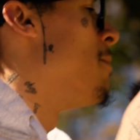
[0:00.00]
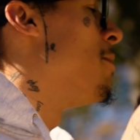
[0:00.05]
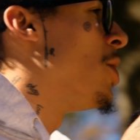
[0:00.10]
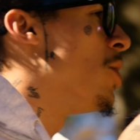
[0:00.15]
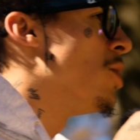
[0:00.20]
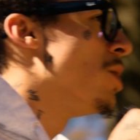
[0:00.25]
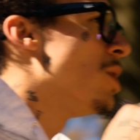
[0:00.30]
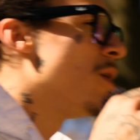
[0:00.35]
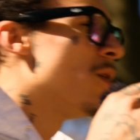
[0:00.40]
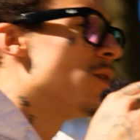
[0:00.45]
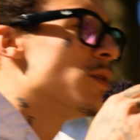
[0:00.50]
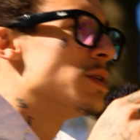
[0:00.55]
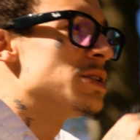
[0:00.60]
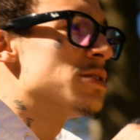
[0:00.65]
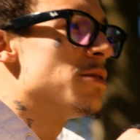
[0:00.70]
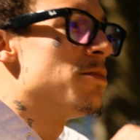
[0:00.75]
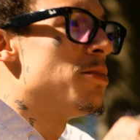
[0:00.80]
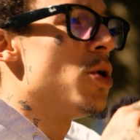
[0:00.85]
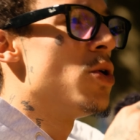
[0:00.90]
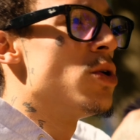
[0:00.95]
Bolo, there's
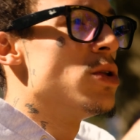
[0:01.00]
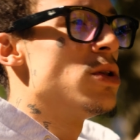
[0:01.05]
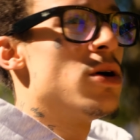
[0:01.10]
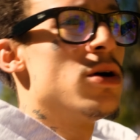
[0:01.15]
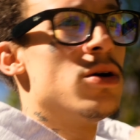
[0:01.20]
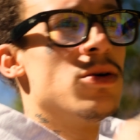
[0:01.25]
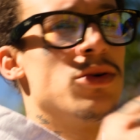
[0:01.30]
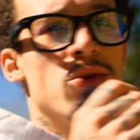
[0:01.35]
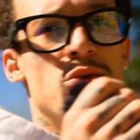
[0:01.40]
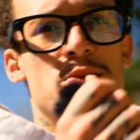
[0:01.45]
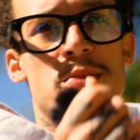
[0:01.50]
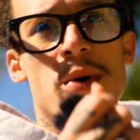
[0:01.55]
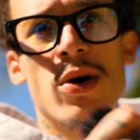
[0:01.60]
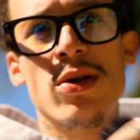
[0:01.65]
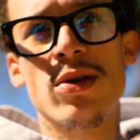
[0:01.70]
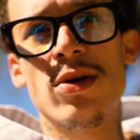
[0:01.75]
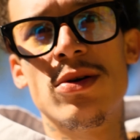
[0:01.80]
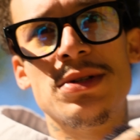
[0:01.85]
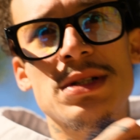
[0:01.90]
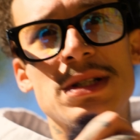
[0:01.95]
a bolo, new
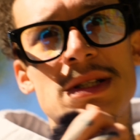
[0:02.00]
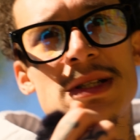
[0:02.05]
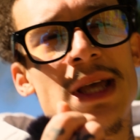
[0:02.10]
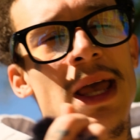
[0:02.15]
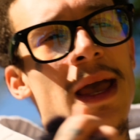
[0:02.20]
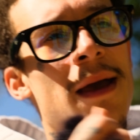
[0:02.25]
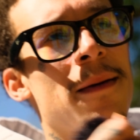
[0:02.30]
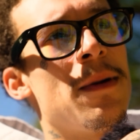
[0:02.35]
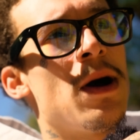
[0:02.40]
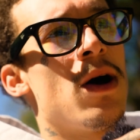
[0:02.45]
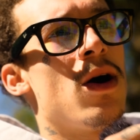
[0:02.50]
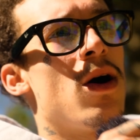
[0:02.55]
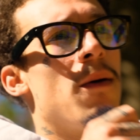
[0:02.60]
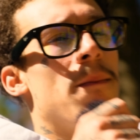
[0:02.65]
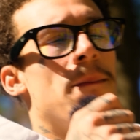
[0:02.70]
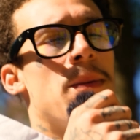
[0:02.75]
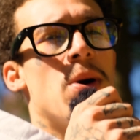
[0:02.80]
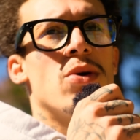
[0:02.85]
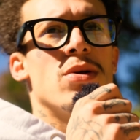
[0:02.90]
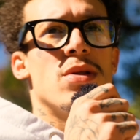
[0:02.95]
bolo just came out. A
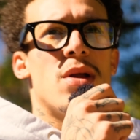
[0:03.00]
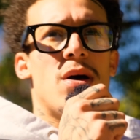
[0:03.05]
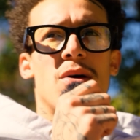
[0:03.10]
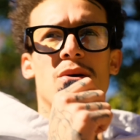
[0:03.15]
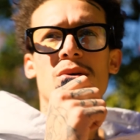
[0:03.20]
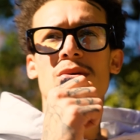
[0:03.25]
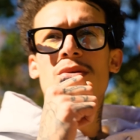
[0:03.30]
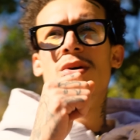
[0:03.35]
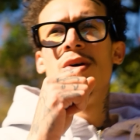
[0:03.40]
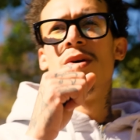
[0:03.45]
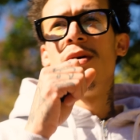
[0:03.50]
bolo,